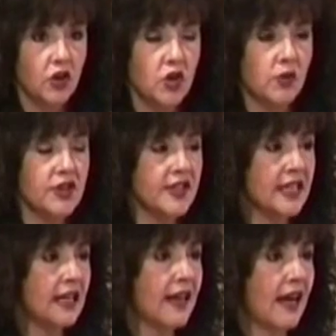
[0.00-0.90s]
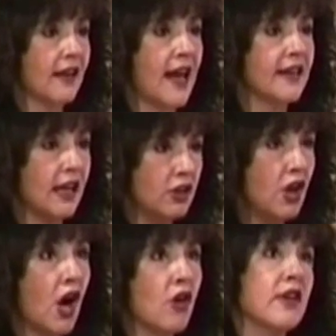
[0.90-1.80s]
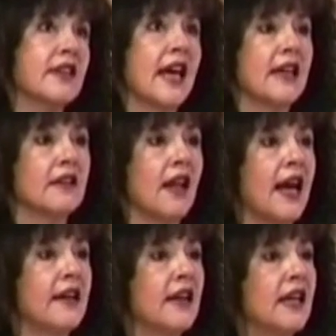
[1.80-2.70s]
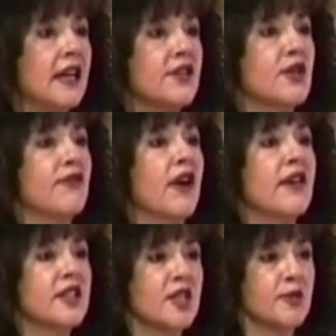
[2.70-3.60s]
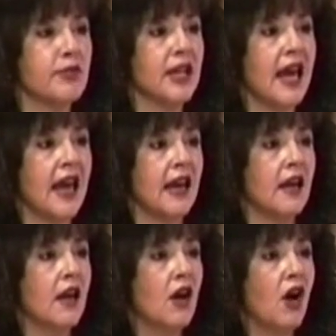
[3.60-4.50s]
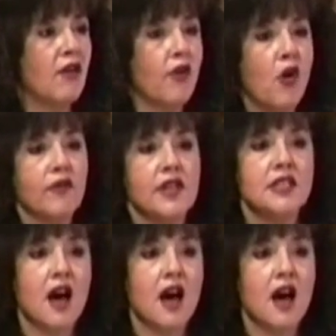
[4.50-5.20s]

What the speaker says: You will see that light and know that that light is the very display of all the